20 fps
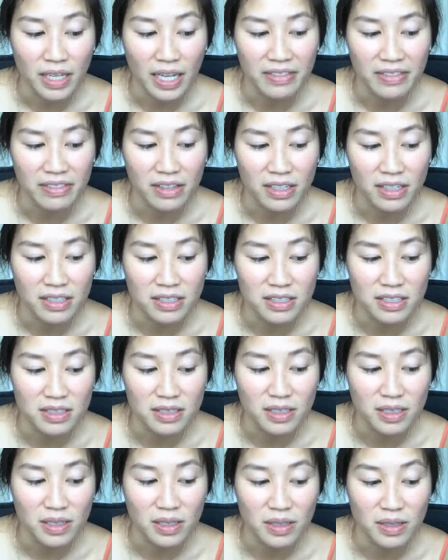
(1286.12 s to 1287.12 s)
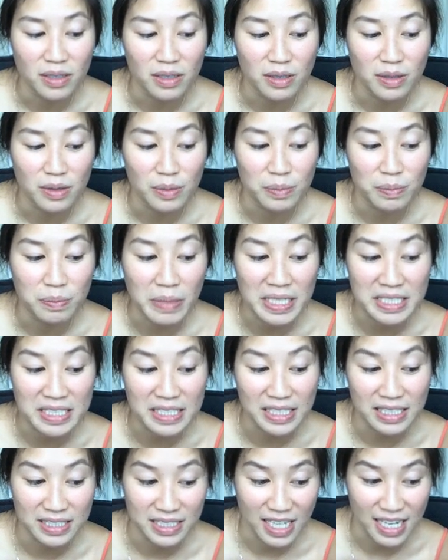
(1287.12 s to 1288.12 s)
think it's
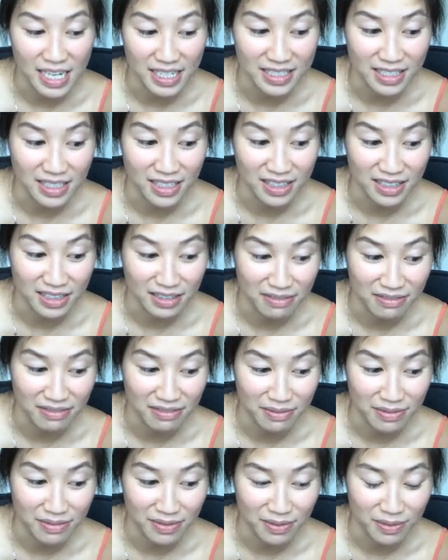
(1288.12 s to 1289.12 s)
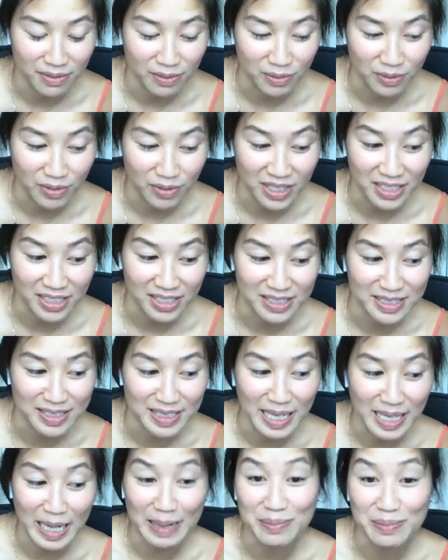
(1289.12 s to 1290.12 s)
mentally taxing when it's
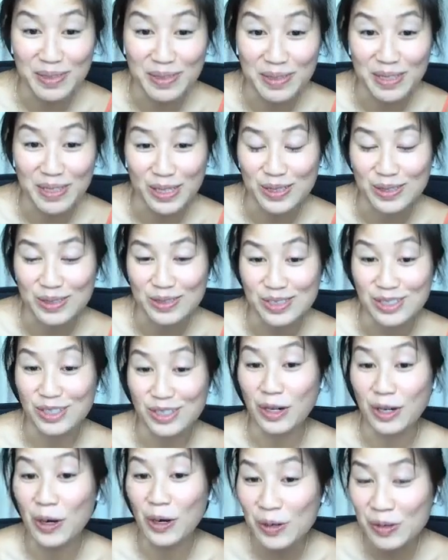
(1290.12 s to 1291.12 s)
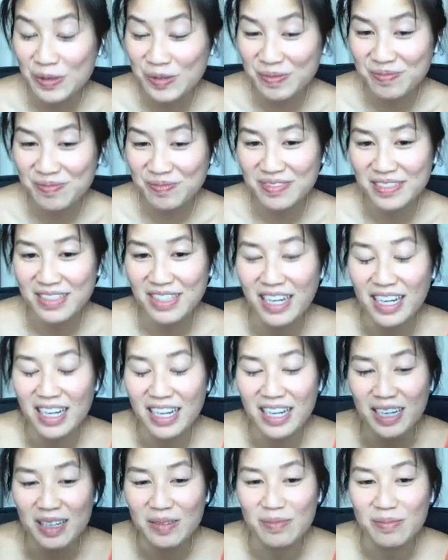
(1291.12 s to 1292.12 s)
happening to your home,
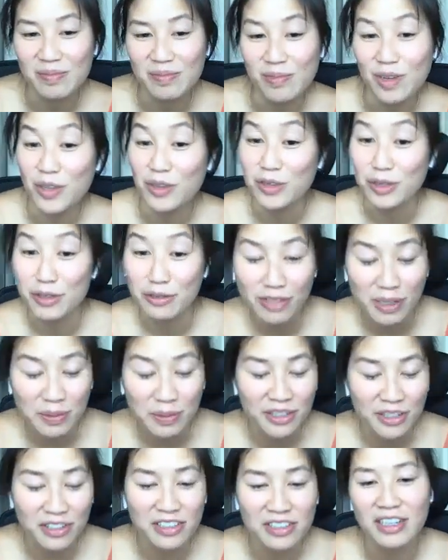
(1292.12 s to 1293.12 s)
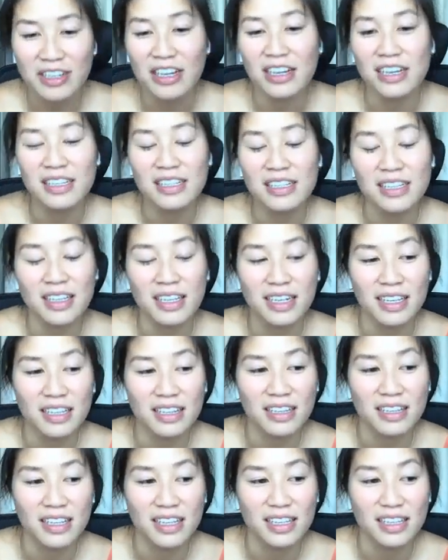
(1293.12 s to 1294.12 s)
whether you're from here or not. And I
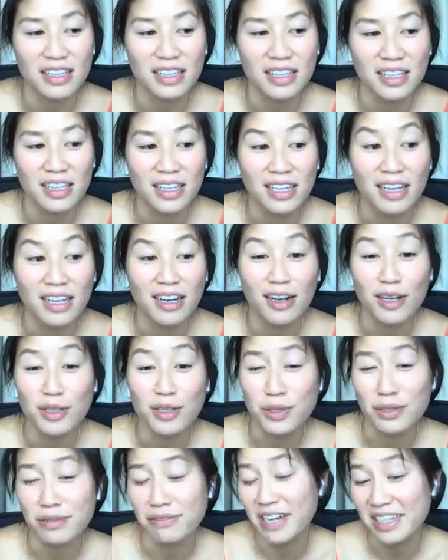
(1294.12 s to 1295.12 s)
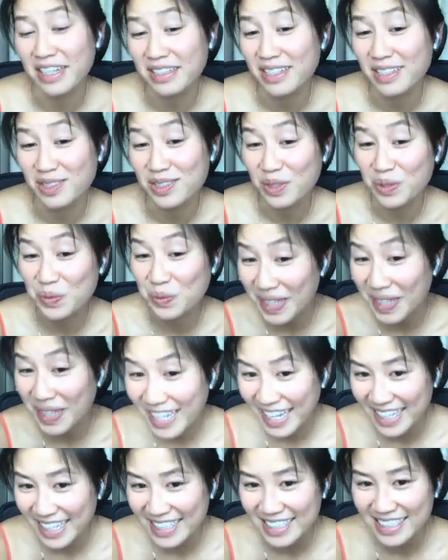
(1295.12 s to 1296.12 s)
think also the fact that it's on the
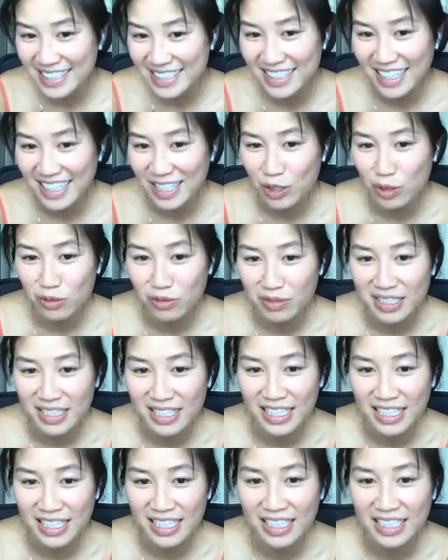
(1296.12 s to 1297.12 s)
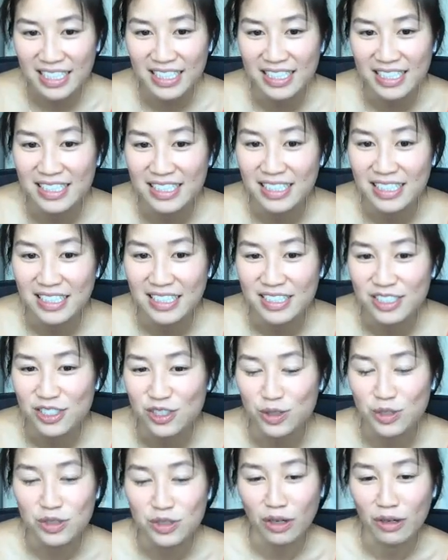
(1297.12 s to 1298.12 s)
weekends, like you really
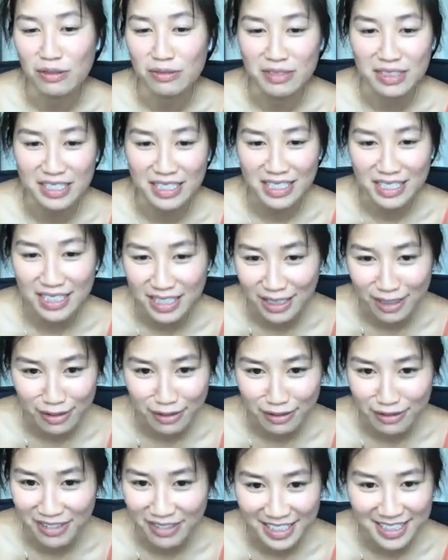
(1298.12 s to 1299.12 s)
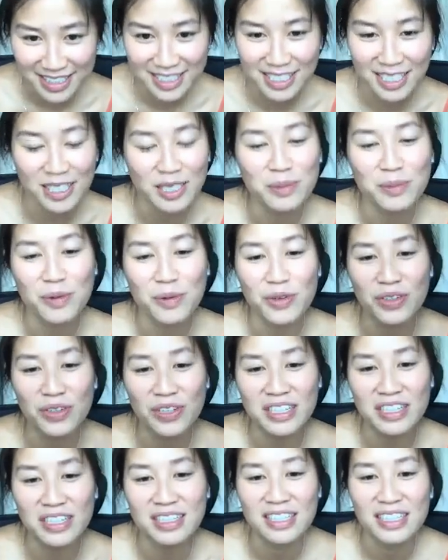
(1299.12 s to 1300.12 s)
just don't really see your friends
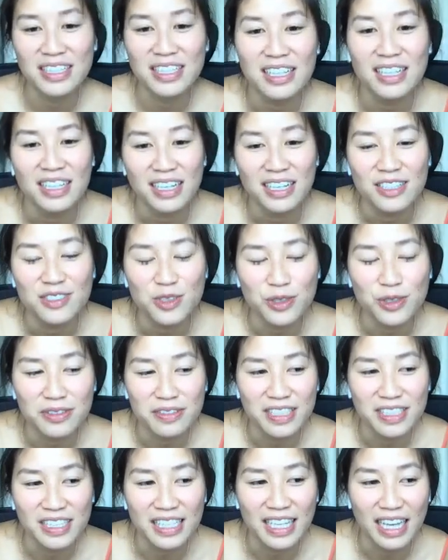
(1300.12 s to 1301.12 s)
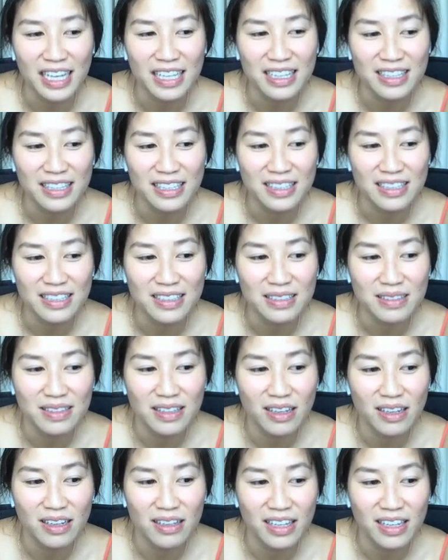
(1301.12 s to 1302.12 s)
anymore. So you don't really get
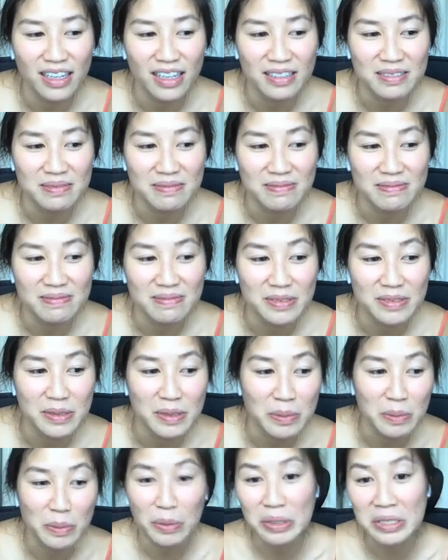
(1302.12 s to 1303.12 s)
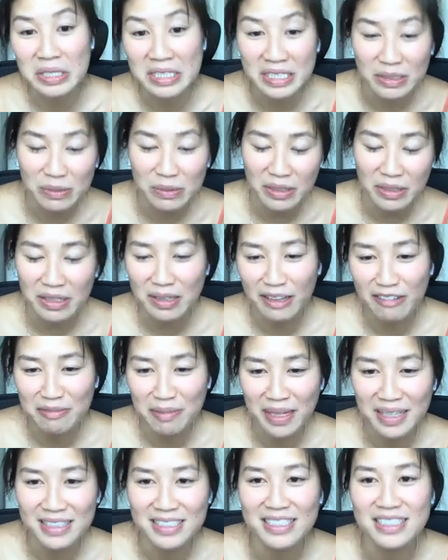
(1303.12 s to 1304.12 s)
all that important work-life
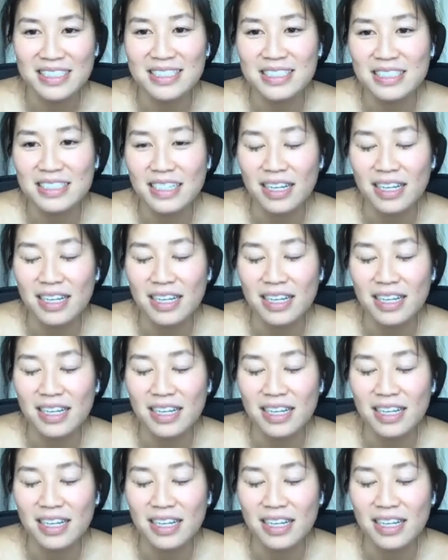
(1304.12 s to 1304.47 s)
balance.